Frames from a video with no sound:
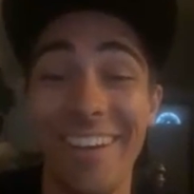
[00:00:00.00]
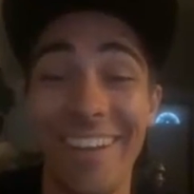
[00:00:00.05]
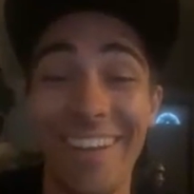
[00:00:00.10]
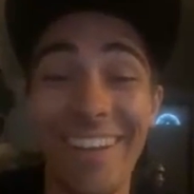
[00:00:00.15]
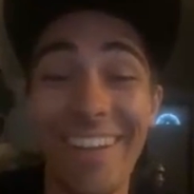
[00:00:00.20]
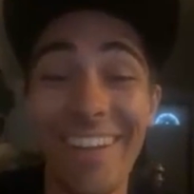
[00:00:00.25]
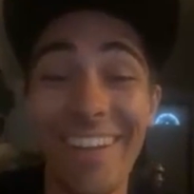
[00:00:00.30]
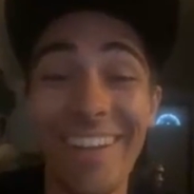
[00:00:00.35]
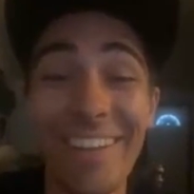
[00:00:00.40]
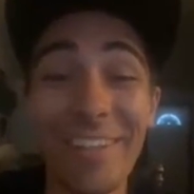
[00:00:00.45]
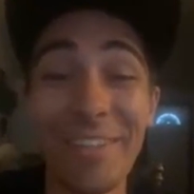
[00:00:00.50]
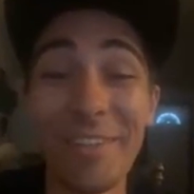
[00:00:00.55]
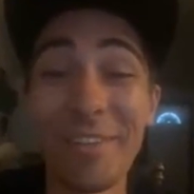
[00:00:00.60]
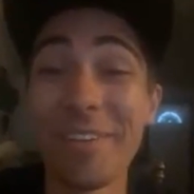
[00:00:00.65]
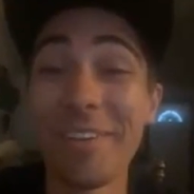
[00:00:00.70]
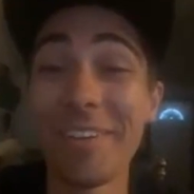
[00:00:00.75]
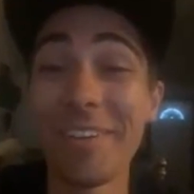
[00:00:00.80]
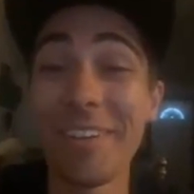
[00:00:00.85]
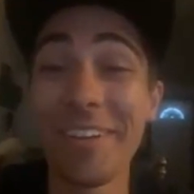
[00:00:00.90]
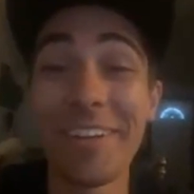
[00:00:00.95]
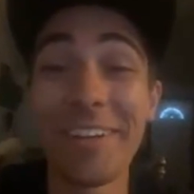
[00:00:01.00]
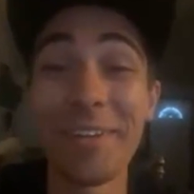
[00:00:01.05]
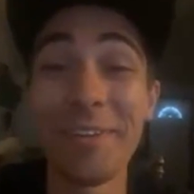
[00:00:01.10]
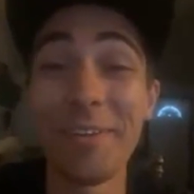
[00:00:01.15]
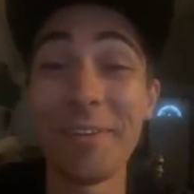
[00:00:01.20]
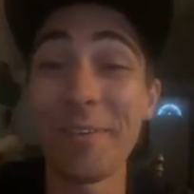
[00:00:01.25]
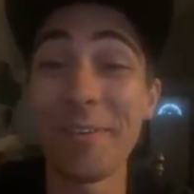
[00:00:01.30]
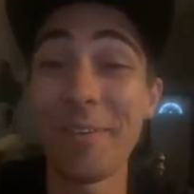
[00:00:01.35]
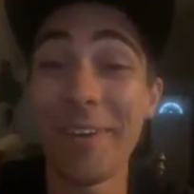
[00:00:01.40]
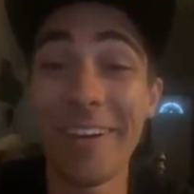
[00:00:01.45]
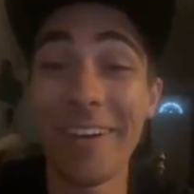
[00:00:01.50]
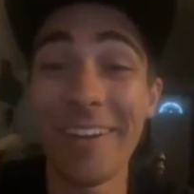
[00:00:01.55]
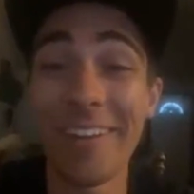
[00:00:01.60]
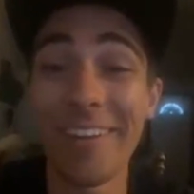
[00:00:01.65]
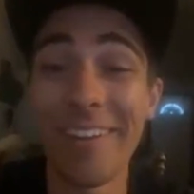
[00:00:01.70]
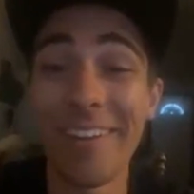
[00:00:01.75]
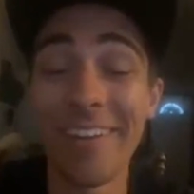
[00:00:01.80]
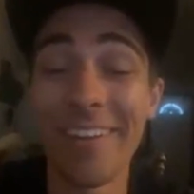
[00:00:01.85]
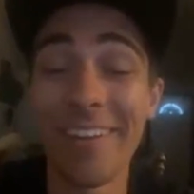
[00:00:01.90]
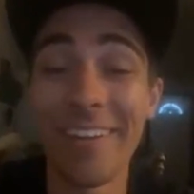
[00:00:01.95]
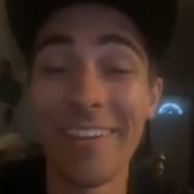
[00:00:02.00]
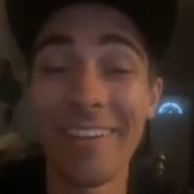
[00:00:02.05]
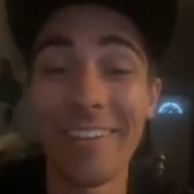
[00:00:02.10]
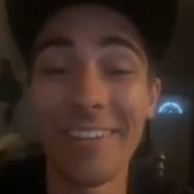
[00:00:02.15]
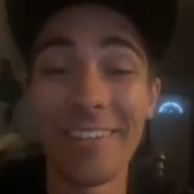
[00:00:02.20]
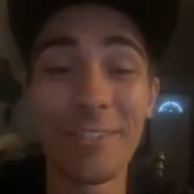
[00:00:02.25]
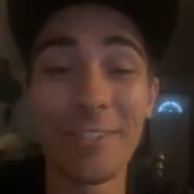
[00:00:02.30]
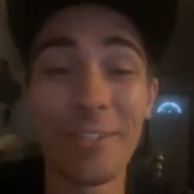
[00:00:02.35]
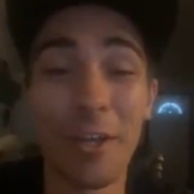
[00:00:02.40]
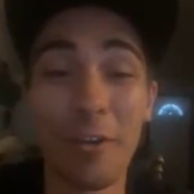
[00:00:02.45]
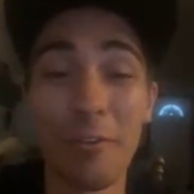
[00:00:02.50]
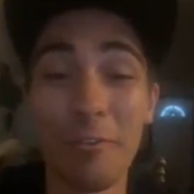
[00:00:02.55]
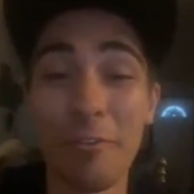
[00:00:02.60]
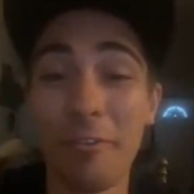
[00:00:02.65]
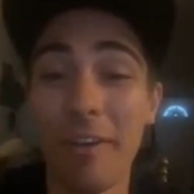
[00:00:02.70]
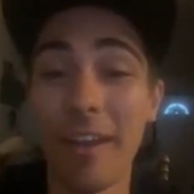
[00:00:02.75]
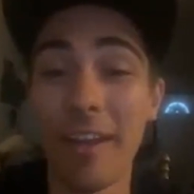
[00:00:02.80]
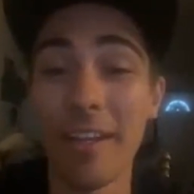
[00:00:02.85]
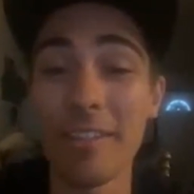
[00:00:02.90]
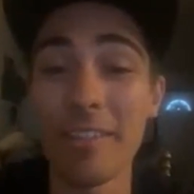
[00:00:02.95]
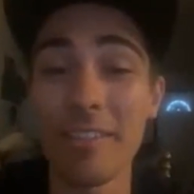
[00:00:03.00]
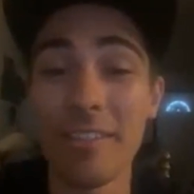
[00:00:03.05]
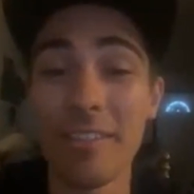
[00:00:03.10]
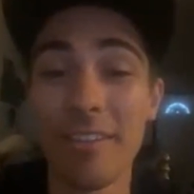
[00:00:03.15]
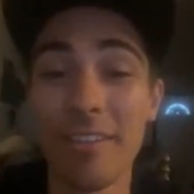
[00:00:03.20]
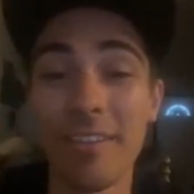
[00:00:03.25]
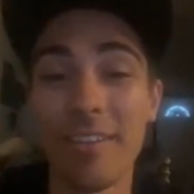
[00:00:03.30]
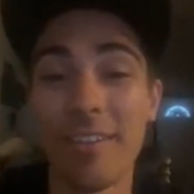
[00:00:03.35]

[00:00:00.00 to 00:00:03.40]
You can go get a new quad, start fresh.